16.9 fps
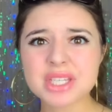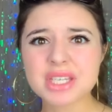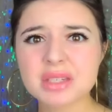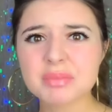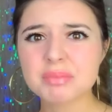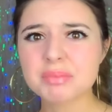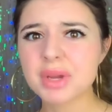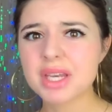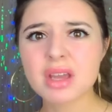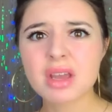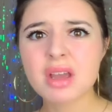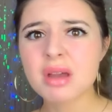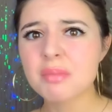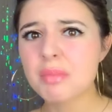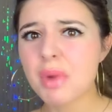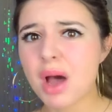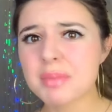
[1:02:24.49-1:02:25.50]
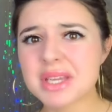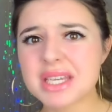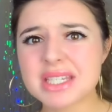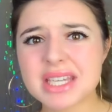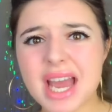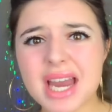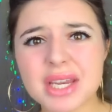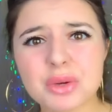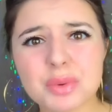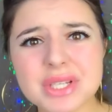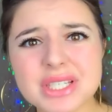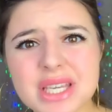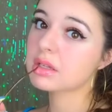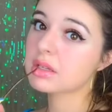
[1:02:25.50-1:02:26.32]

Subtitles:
But Mommy and Daddy always give me-